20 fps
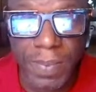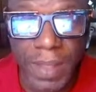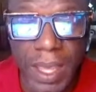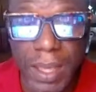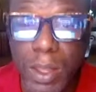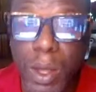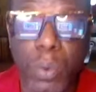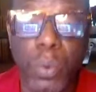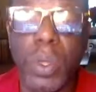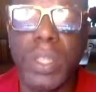
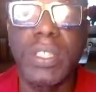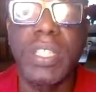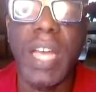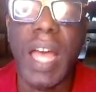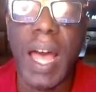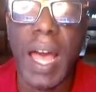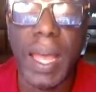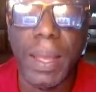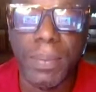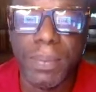One
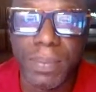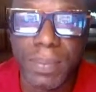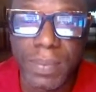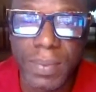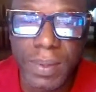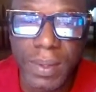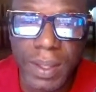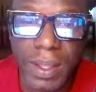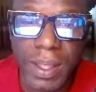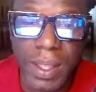time,
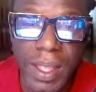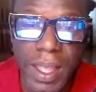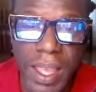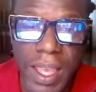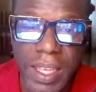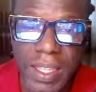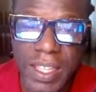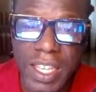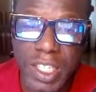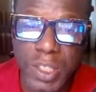
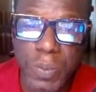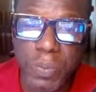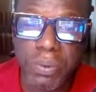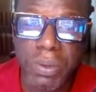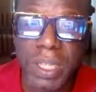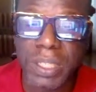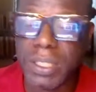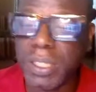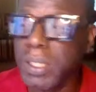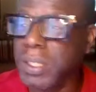and this
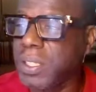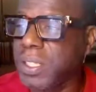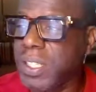person